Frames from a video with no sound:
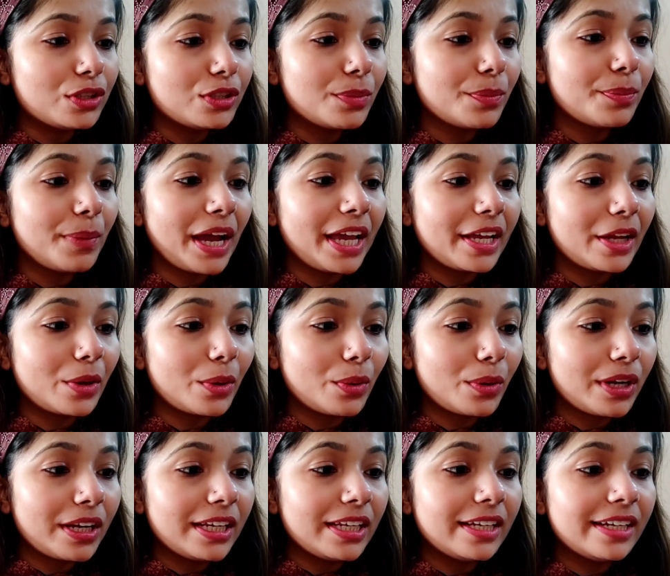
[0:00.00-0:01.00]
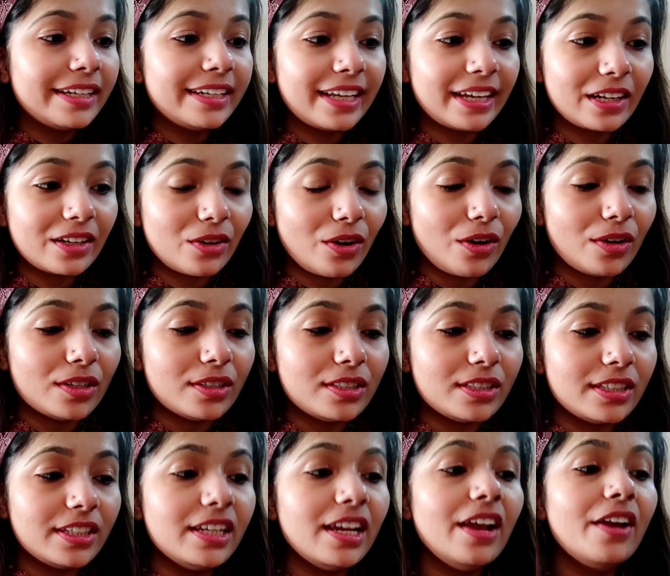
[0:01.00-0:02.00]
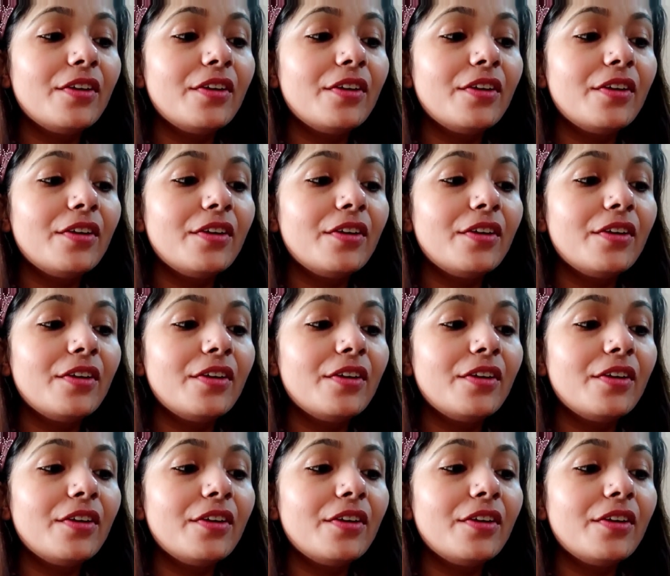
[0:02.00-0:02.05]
micro clear technology